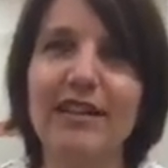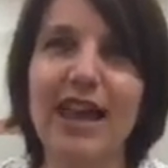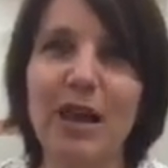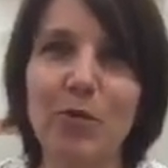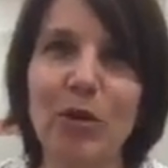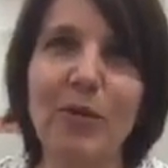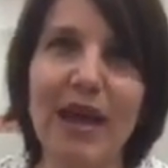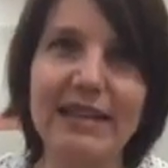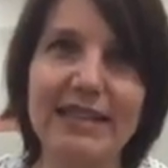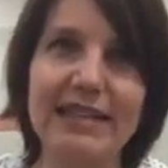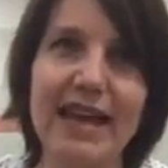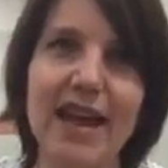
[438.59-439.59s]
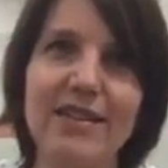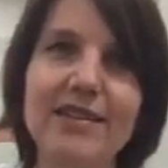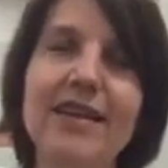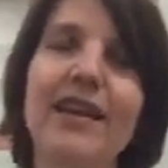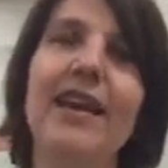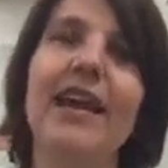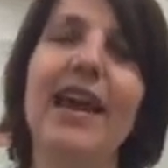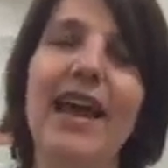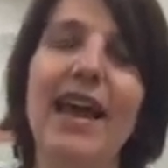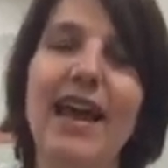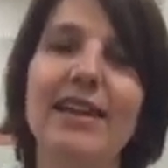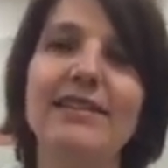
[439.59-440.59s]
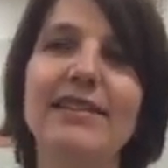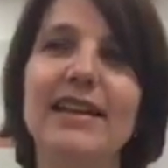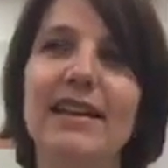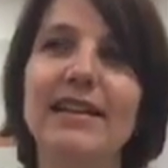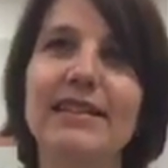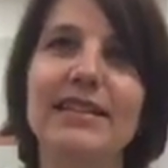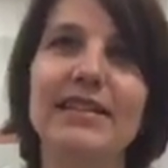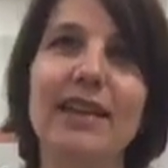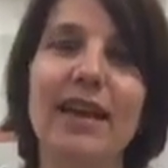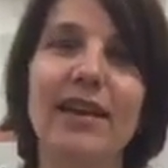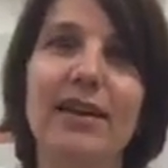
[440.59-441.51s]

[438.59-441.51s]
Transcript: Canterbury Bankstown, and it's